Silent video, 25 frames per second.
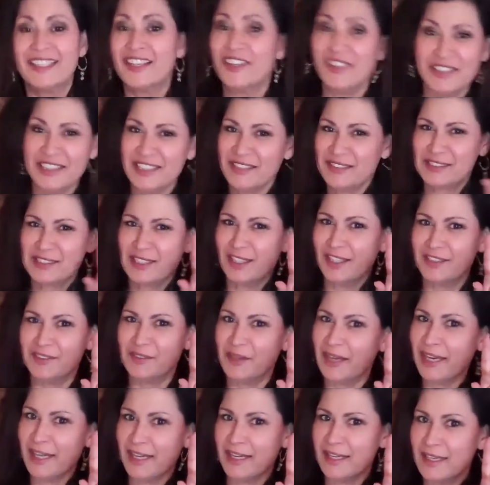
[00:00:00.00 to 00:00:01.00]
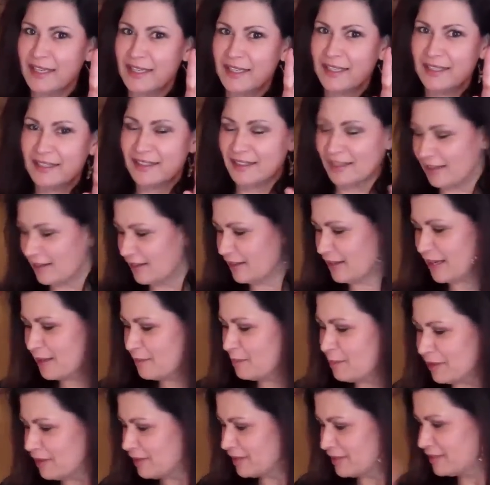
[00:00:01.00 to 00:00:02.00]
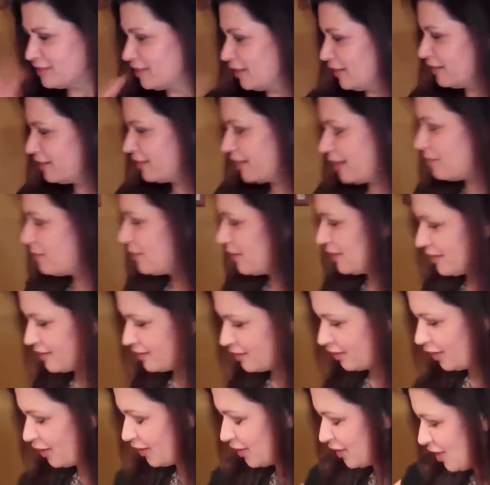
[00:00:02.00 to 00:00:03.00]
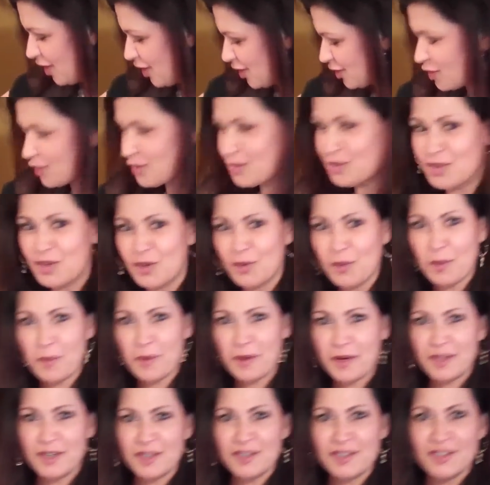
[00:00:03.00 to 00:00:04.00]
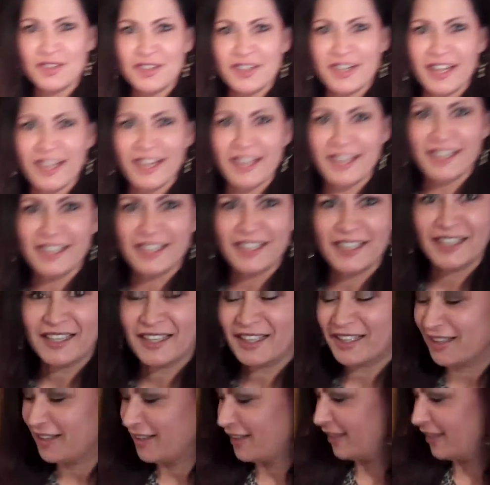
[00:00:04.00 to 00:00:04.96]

Curry Diva's on, right? Curry Diva's on. I better start. I better start. So do you know what we're going to do today? What are we